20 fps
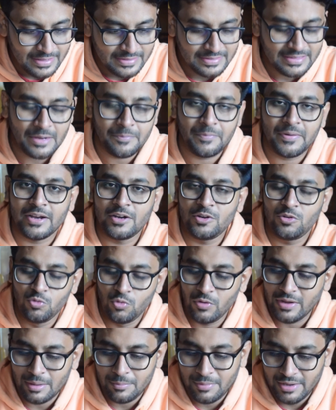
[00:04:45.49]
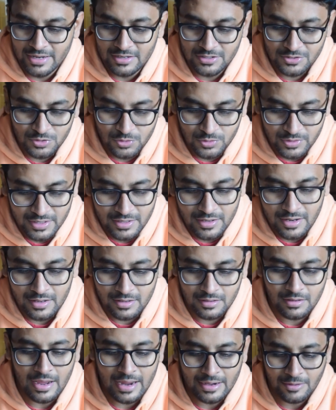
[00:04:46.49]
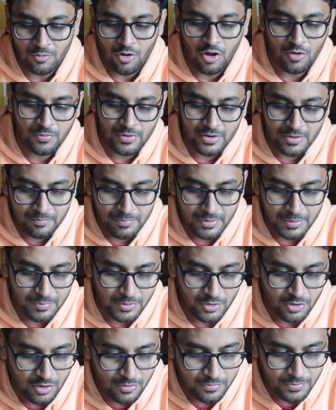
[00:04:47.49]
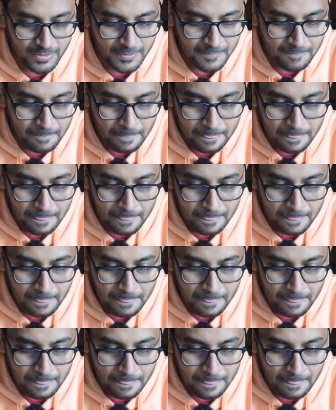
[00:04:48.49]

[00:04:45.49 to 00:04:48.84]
They have taken two chemical student uh, and offer PP offer.